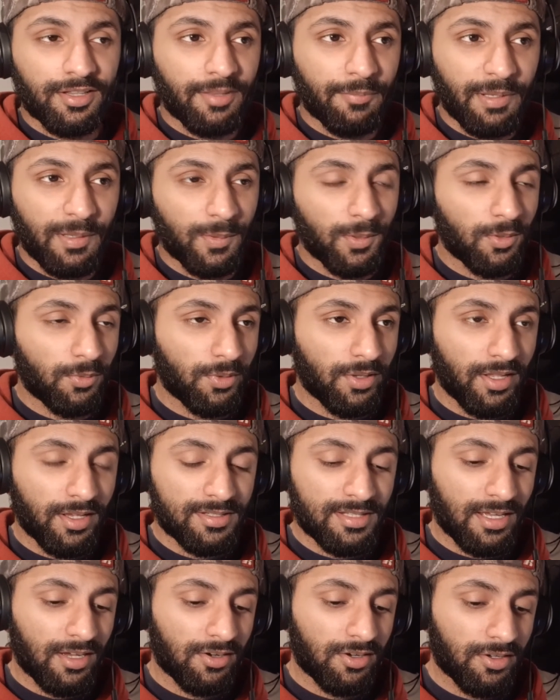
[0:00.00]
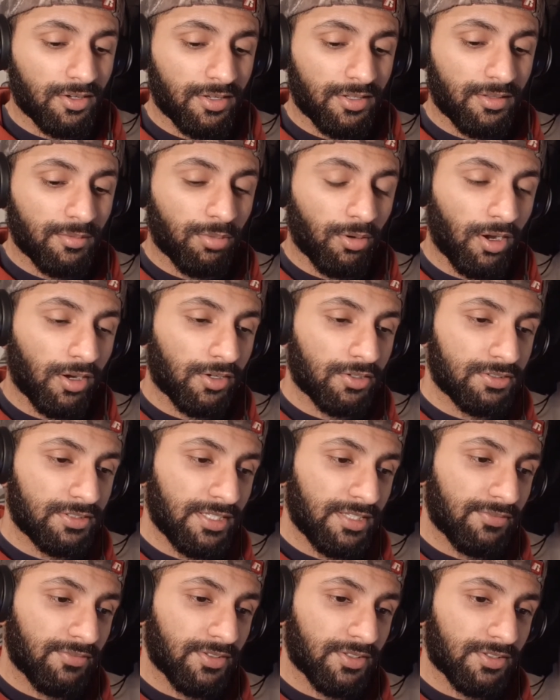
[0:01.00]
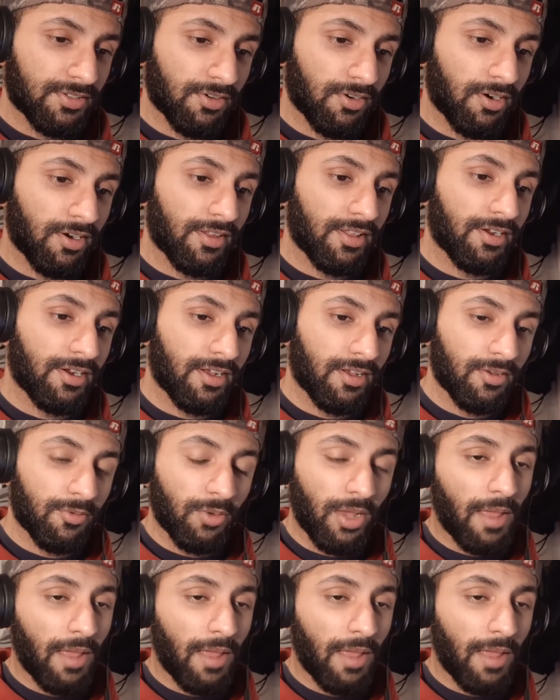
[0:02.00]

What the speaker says: The people don't realize how good the Broncos defense are.